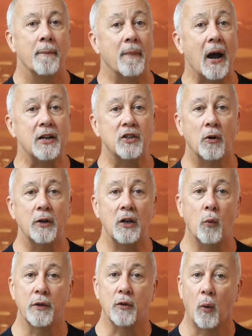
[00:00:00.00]
My journey
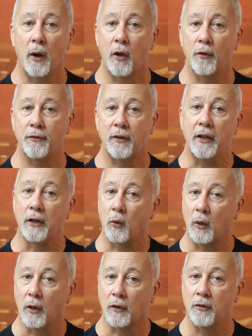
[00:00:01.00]
with oils and
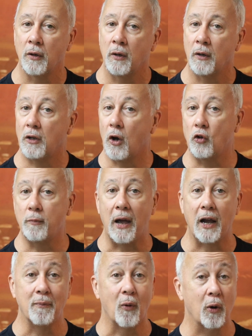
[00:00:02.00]
acrylics goes
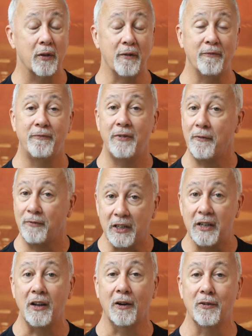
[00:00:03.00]
back more than 50
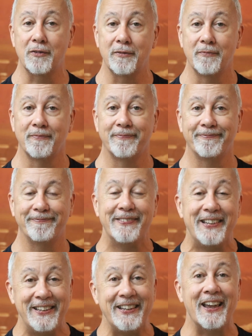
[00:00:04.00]
years.
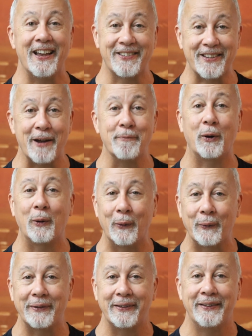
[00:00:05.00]
Yes, I'm
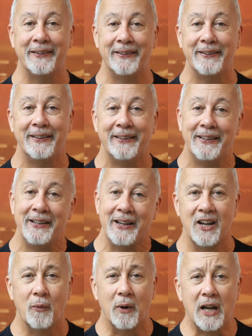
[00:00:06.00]
old.
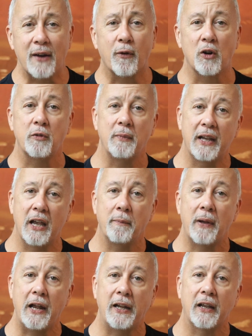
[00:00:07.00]
When I first began
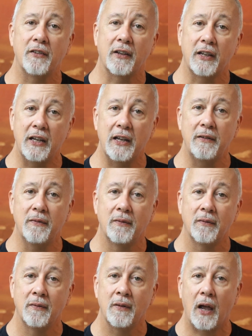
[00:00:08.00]
painting as a kid,
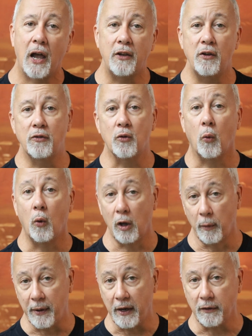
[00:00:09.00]
I used oil
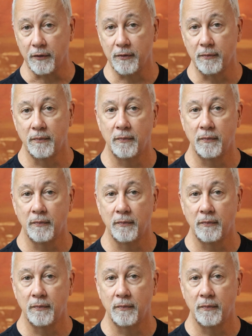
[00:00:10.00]
paints.